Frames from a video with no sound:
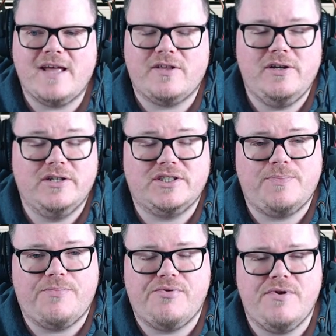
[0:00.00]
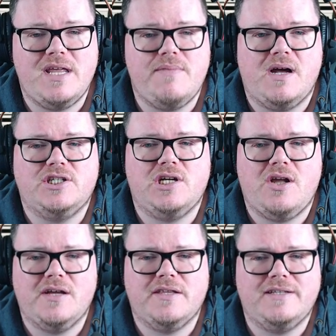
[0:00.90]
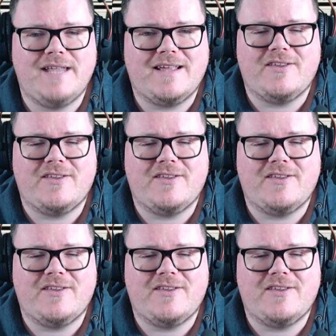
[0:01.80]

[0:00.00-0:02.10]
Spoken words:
that looks pretty much like the deck